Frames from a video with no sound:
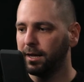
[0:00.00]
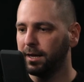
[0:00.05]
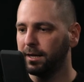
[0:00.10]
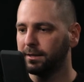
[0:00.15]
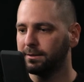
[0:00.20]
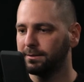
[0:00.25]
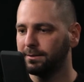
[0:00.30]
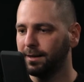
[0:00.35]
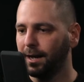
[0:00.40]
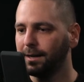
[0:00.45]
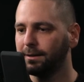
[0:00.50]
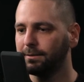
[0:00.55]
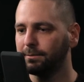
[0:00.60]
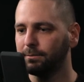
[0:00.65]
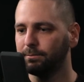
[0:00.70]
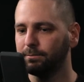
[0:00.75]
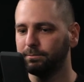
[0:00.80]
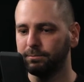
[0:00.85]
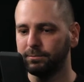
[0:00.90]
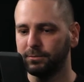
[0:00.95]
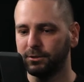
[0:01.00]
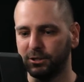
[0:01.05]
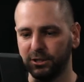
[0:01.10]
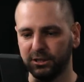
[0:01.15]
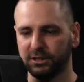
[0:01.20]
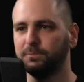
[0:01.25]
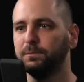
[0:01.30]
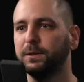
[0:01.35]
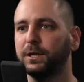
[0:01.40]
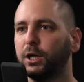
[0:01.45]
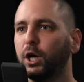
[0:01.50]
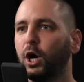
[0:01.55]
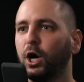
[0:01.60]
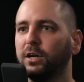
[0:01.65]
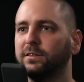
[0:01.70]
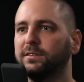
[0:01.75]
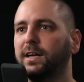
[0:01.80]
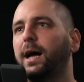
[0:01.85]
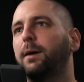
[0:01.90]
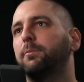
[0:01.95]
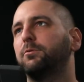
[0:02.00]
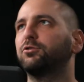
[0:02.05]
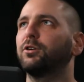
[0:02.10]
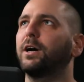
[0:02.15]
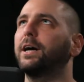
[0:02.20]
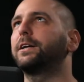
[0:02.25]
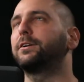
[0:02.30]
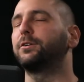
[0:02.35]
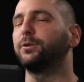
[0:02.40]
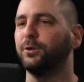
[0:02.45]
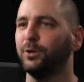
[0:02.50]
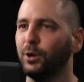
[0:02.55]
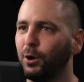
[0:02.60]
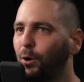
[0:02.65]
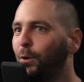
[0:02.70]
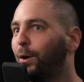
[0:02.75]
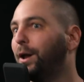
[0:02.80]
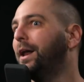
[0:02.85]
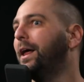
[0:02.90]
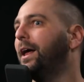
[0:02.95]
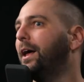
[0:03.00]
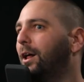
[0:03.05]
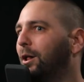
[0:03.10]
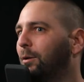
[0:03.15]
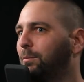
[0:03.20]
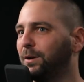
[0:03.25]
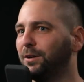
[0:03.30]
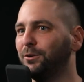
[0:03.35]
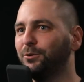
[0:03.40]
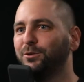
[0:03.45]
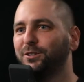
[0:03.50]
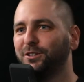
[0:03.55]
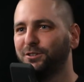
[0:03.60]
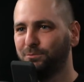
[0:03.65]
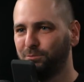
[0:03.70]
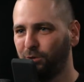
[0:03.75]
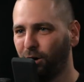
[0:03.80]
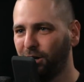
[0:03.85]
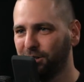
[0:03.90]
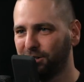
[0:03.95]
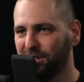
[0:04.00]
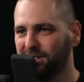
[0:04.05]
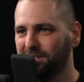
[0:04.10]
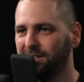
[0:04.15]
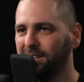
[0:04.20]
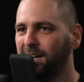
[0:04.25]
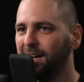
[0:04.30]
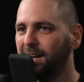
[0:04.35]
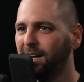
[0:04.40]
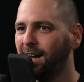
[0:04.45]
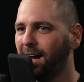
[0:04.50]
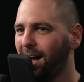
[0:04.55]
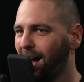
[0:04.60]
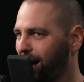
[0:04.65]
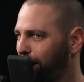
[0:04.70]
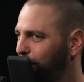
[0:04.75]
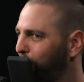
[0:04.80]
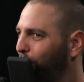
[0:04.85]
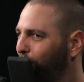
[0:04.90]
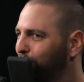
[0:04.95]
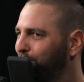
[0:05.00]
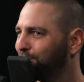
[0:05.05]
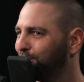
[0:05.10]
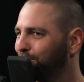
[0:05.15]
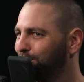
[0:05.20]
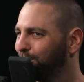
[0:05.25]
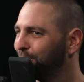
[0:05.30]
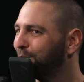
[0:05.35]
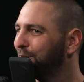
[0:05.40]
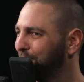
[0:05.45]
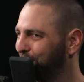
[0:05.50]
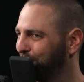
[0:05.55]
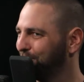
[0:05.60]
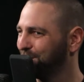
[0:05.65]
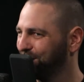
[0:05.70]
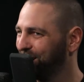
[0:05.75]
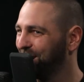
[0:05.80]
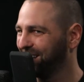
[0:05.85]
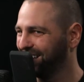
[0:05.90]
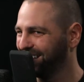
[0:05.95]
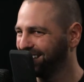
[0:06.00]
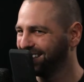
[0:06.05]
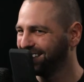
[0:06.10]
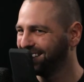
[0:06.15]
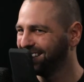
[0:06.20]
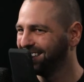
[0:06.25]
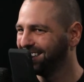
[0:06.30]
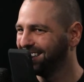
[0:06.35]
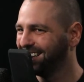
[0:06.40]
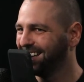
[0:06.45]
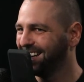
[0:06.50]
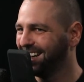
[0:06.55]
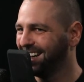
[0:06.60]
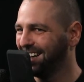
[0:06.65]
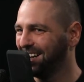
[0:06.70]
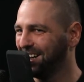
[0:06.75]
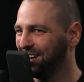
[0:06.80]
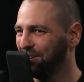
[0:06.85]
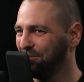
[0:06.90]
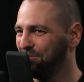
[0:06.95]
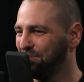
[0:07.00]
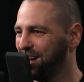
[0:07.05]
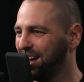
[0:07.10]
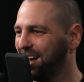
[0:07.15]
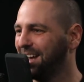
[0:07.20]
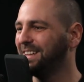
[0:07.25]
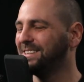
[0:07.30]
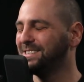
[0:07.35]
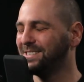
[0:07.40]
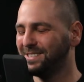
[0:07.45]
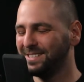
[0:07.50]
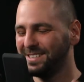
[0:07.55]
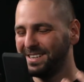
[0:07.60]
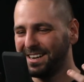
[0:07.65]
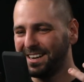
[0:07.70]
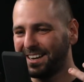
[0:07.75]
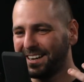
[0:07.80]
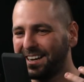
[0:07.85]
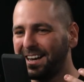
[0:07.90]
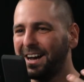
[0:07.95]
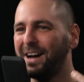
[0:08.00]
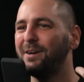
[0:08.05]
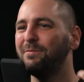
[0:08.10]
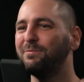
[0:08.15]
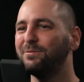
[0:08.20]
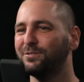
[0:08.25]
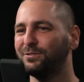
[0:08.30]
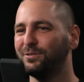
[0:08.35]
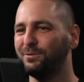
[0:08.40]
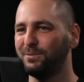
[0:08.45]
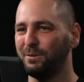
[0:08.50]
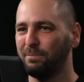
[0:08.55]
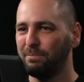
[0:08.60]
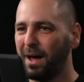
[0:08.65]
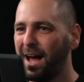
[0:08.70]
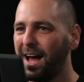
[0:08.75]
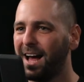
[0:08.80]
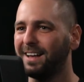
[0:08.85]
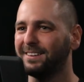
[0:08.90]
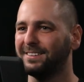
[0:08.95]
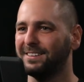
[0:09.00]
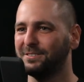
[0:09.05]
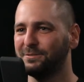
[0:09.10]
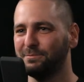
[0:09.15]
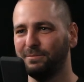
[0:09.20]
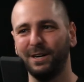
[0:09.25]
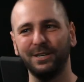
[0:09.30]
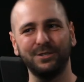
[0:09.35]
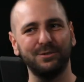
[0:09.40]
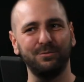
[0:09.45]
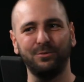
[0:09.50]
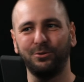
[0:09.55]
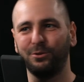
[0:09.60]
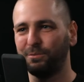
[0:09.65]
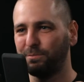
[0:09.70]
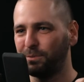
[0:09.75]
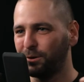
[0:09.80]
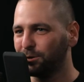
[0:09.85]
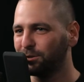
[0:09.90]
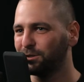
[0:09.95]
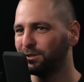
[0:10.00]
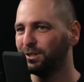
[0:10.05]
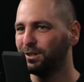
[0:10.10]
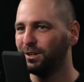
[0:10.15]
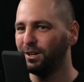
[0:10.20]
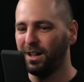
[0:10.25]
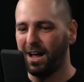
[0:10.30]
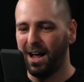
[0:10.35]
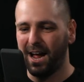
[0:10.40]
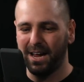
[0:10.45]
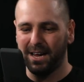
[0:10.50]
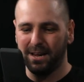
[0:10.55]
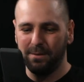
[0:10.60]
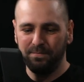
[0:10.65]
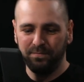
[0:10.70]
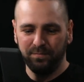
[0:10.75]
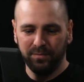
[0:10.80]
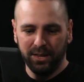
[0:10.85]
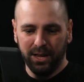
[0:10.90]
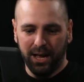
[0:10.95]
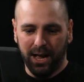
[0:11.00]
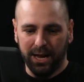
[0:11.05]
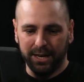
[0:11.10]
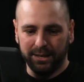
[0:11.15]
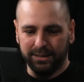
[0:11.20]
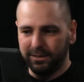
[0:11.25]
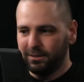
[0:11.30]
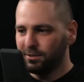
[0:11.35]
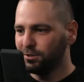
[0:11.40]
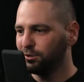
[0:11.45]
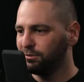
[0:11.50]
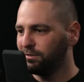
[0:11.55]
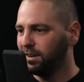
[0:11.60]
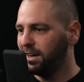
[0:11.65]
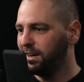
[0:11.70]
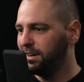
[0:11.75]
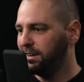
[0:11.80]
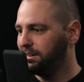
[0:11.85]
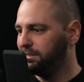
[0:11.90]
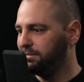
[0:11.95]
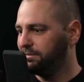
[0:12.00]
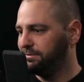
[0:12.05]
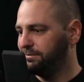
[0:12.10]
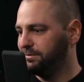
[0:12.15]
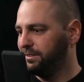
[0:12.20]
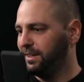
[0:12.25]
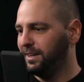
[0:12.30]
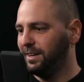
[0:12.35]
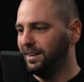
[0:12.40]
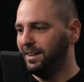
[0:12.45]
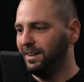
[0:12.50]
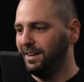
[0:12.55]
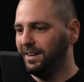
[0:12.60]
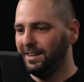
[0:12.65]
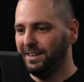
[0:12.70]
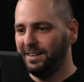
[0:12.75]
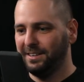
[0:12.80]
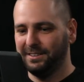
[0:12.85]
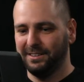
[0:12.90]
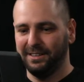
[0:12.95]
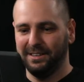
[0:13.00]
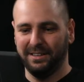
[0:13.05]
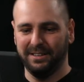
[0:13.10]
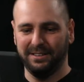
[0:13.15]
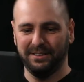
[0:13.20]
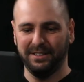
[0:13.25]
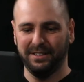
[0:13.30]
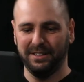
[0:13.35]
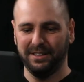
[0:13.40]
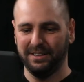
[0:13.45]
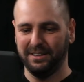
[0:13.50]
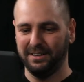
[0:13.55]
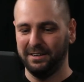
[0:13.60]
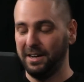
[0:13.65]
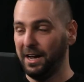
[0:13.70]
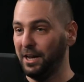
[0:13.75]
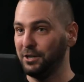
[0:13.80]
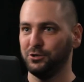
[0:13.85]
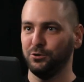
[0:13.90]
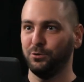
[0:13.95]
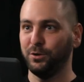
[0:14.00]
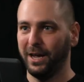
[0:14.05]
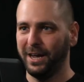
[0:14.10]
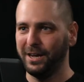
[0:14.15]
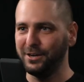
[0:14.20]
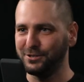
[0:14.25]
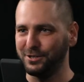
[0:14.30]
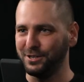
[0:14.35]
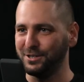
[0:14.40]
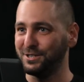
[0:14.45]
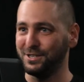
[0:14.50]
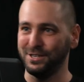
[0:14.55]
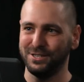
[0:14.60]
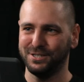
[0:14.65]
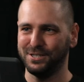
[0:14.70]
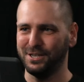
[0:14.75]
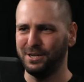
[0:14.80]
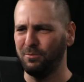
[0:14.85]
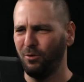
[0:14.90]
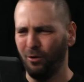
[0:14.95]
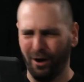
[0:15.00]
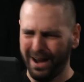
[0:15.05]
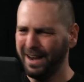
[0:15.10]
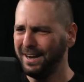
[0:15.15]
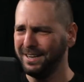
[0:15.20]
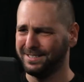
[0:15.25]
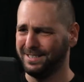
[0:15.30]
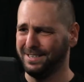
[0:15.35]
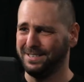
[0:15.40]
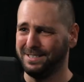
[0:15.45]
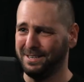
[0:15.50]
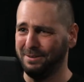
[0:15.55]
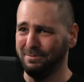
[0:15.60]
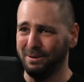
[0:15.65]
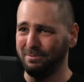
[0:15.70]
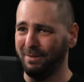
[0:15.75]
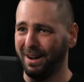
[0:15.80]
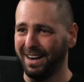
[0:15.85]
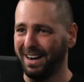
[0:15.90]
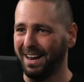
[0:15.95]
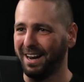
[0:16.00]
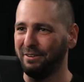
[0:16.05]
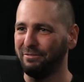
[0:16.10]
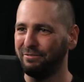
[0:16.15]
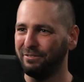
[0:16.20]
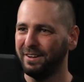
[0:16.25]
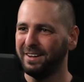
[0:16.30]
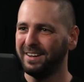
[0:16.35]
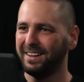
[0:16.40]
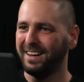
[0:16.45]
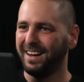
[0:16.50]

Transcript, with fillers: It's not just because I'm trying to go and help and do these projects. I'm also looking for something. Um, it's it comes from the past. It's much more personal. I I didn't survive uh, the the education system or any system in my life.